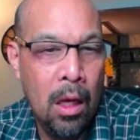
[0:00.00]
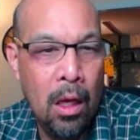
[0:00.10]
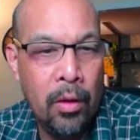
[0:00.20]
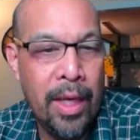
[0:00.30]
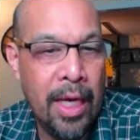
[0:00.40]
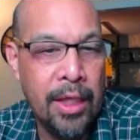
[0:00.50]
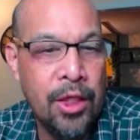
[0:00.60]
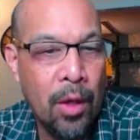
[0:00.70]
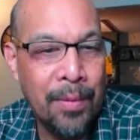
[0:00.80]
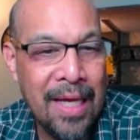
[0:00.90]
Okay,
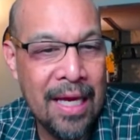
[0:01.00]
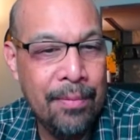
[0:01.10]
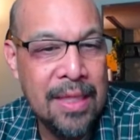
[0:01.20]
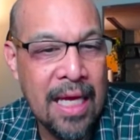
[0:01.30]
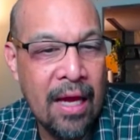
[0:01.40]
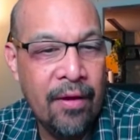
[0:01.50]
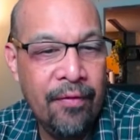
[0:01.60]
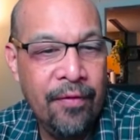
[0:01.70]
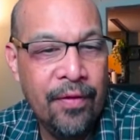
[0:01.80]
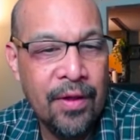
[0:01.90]
Dumb Game Dev.
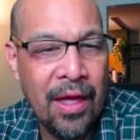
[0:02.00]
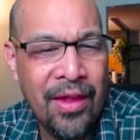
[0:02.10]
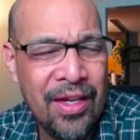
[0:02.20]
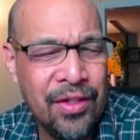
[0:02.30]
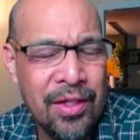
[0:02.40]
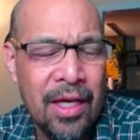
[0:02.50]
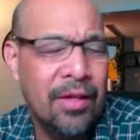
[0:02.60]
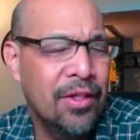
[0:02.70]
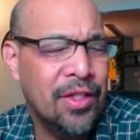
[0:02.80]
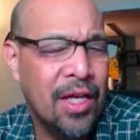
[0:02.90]
I think
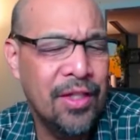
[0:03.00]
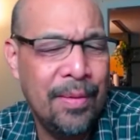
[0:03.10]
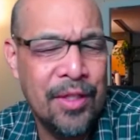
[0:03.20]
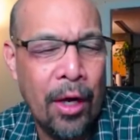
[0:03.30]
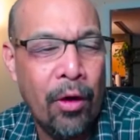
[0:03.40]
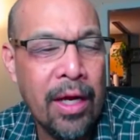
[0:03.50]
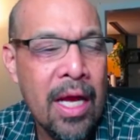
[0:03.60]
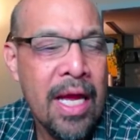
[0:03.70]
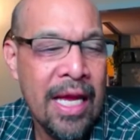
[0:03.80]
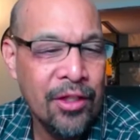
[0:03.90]
this guy's name is Eric.
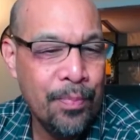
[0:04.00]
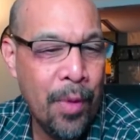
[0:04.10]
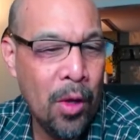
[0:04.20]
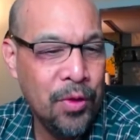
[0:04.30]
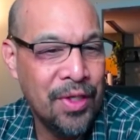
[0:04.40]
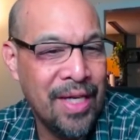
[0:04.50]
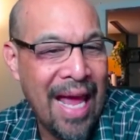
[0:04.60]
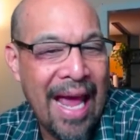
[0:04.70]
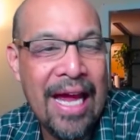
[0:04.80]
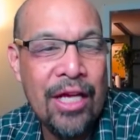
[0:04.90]
He hasn't posted in
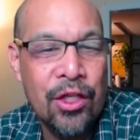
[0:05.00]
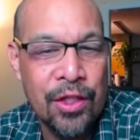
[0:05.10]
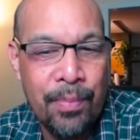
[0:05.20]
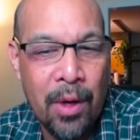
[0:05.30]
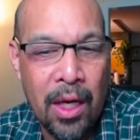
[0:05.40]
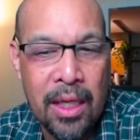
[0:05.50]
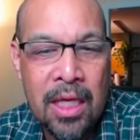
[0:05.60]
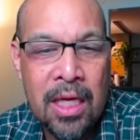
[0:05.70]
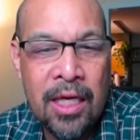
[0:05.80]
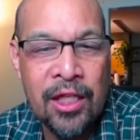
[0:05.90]
ages, but
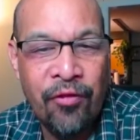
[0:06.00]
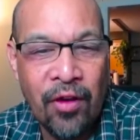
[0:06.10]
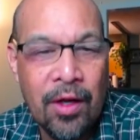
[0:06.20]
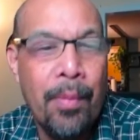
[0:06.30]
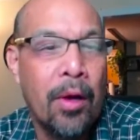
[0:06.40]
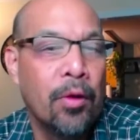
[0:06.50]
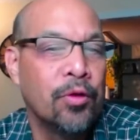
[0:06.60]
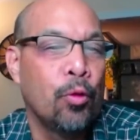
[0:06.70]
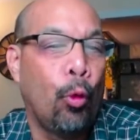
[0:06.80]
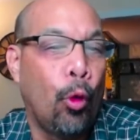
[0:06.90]
his
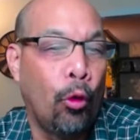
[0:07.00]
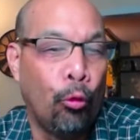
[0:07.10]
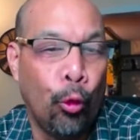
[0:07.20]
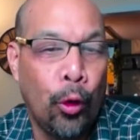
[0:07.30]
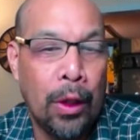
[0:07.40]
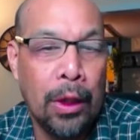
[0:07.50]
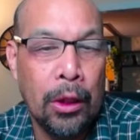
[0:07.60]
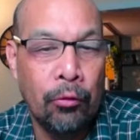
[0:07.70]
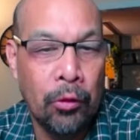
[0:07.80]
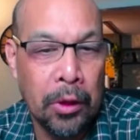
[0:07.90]
fundamentals were
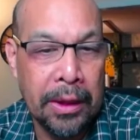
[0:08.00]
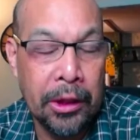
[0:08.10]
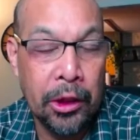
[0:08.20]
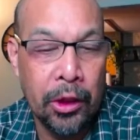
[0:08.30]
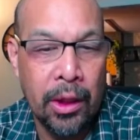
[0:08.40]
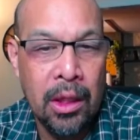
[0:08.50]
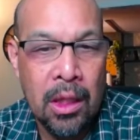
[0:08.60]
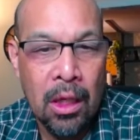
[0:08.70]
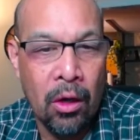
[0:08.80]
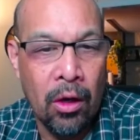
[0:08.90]
really, really good
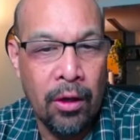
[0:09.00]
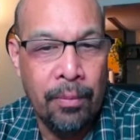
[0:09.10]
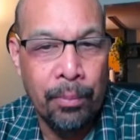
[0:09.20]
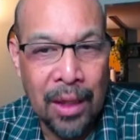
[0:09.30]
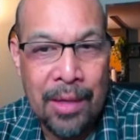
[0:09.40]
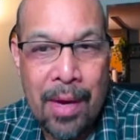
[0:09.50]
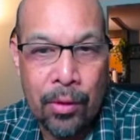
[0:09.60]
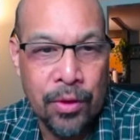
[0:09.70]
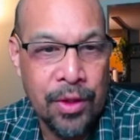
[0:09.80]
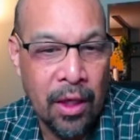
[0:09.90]
on
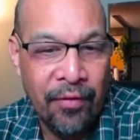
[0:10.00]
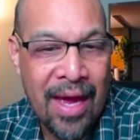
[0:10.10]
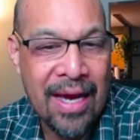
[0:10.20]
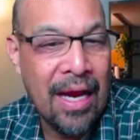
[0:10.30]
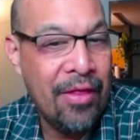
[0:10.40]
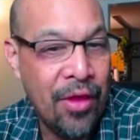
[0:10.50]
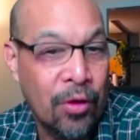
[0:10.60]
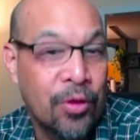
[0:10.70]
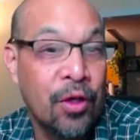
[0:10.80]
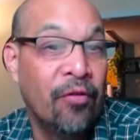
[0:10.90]
Playmaker stuff, and they're
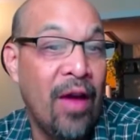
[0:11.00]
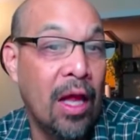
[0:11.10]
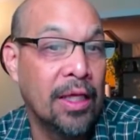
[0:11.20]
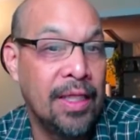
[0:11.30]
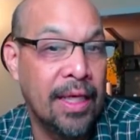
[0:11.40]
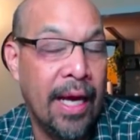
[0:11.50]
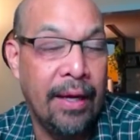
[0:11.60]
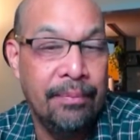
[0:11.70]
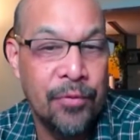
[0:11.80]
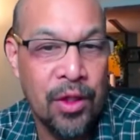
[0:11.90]
still valid today.
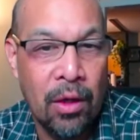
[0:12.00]
So